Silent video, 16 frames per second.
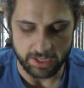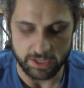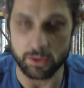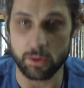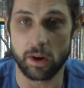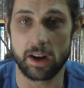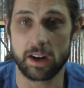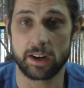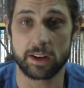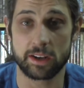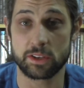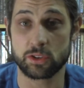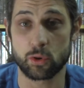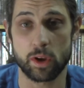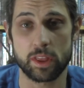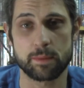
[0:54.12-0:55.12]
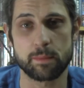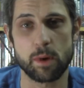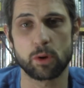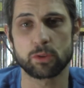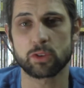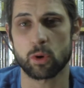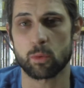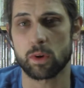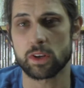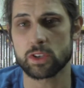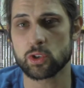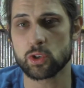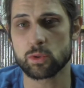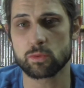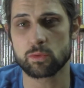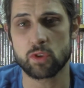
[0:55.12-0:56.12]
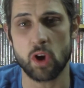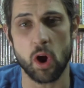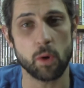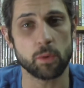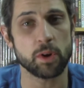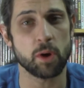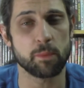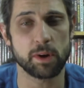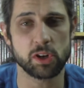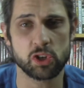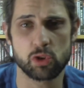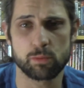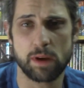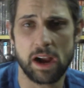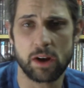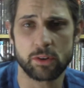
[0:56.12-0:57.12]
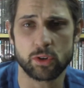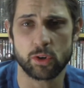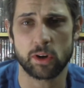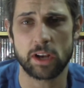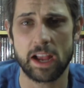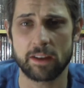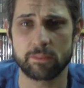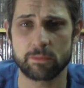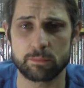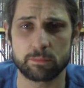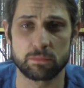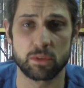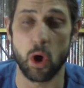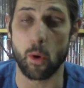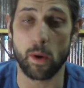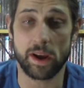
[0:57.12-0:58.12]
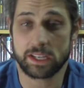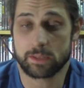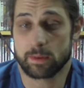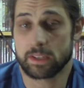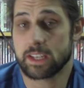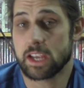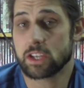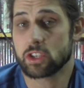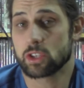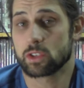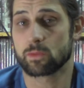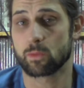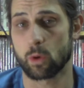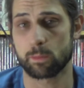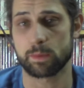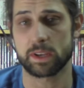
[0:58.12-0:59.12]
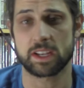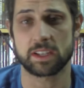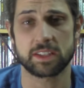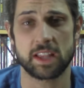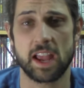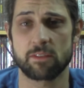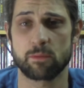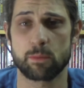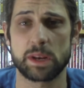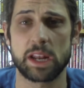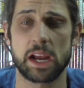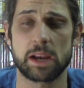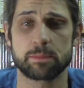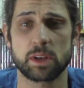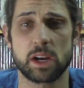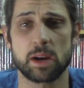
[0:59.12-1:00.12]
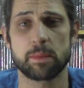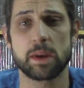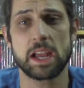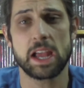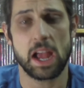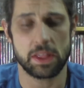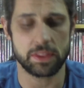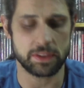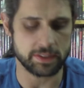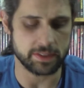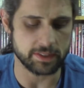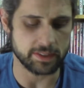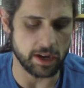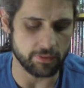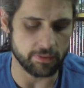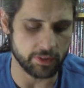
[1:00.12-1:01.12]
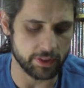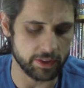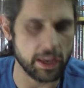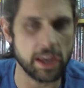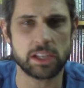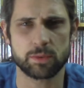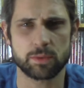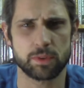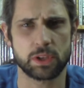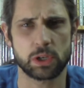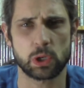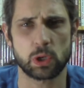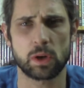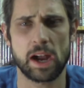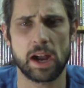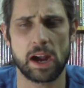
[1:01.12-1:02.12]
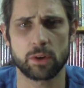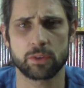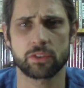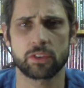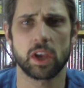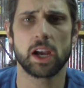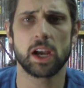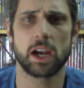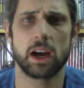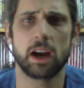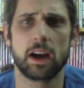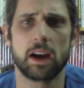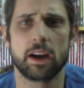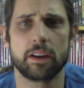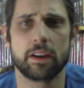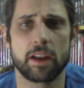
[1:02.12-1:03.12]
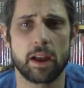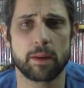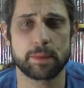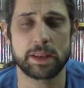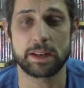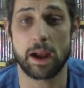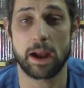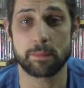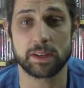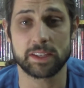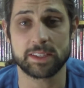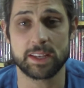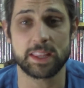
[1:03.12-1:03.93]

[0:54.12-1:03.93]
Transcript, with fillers: you enjoy the most are ones you don't know much about or have no expectations for because they haven't been hyped up. And this is definitely the case with Girl House. Uh, I mean, I must